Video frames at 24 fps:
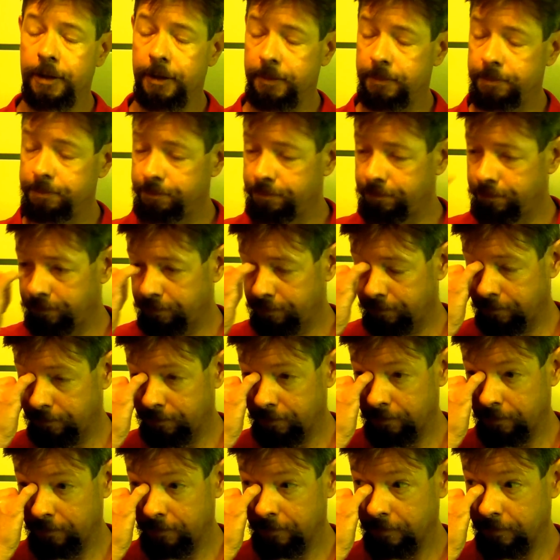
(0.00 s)

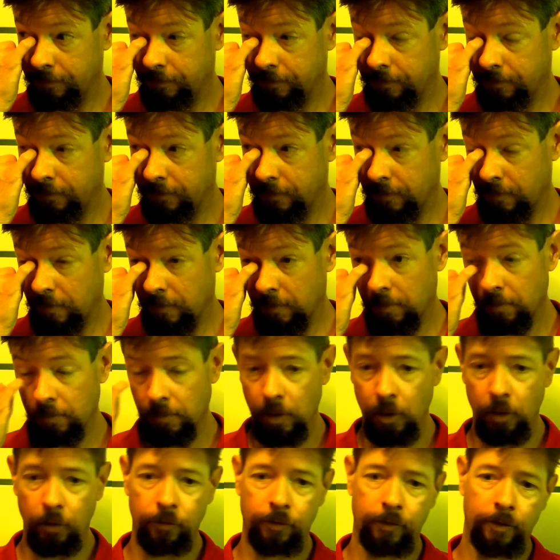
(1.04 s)

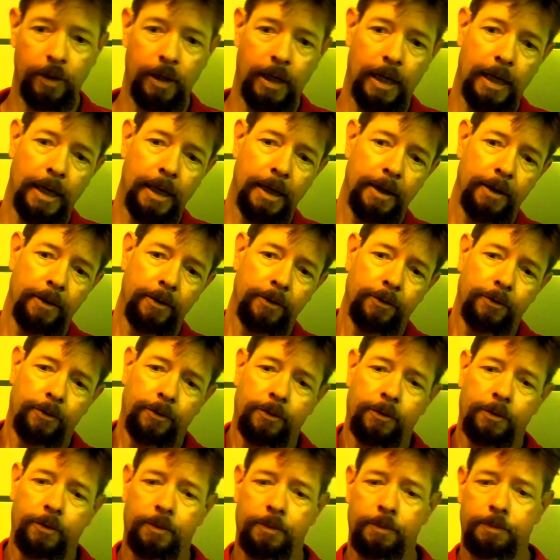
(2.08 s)
um, Molson
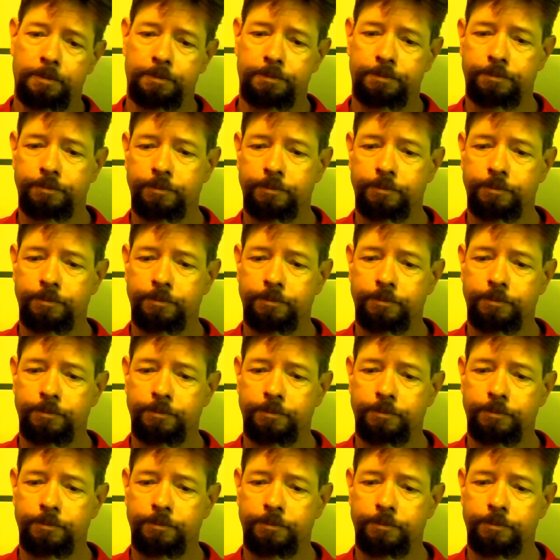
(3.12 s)
Ice,